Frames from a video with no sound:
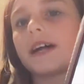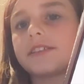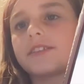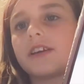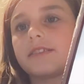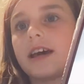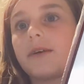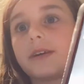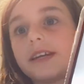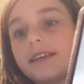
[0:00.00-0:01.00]
that's
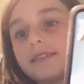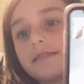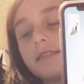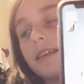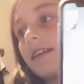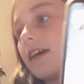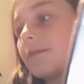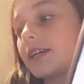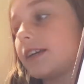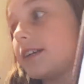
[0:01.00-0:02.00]
just how it is.
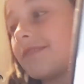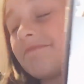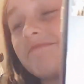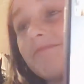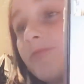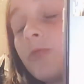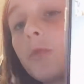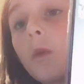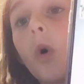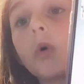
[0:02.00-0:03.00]
And I mean,
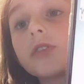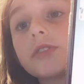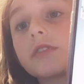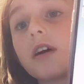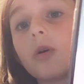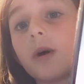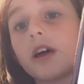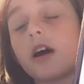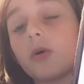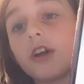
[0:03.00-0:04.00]
horse
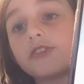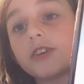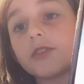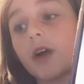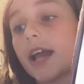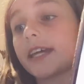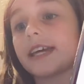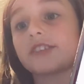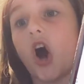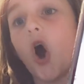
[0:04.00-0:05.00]
equ equestrian
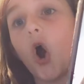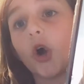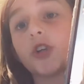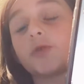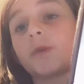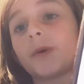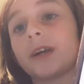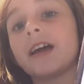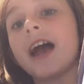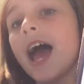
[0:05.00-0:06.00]
riding is a hard
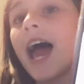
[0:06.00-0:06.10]
sport.